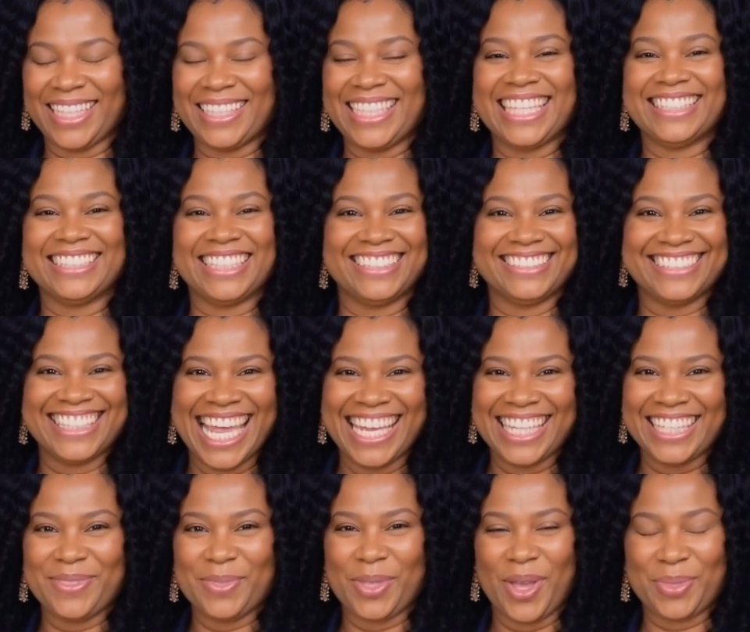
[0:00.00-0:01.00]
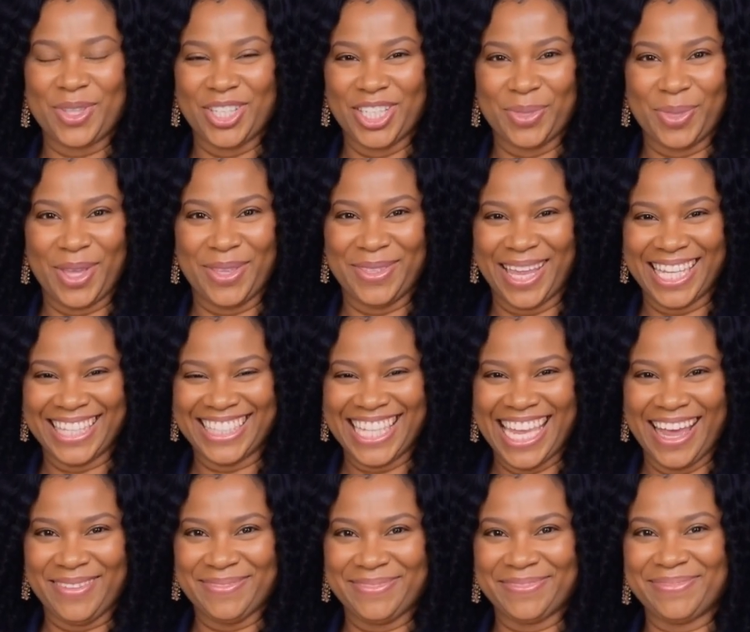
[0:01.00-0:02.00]
That's exactly what we're doing right
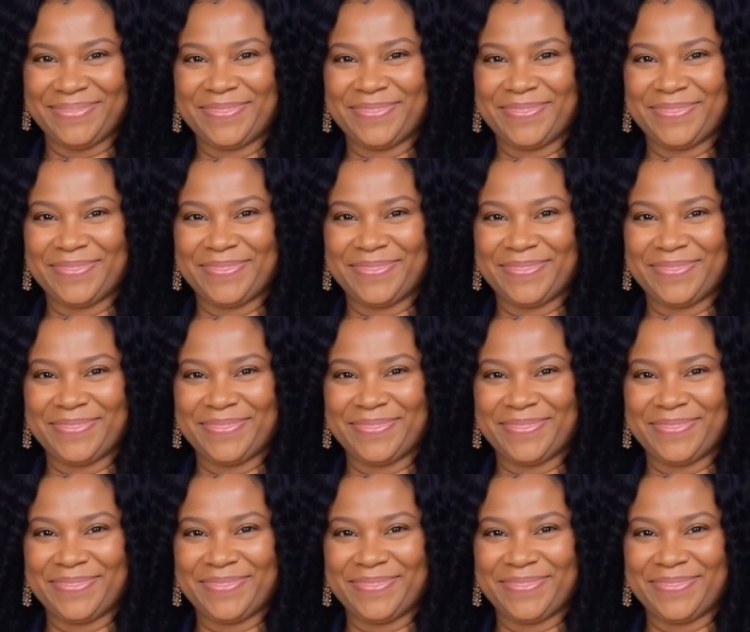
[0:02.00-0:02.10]
now.